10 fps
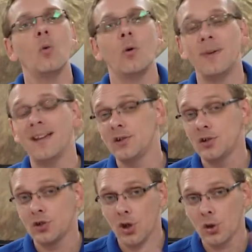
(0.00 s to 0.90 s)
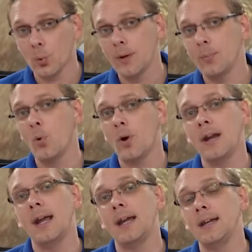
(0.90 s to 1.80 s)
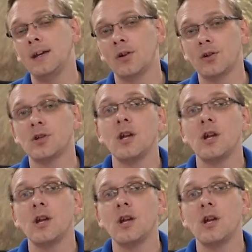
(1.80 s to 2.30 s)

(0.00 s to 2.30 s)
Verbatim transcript: Well, because it's 3.8 gigahertz,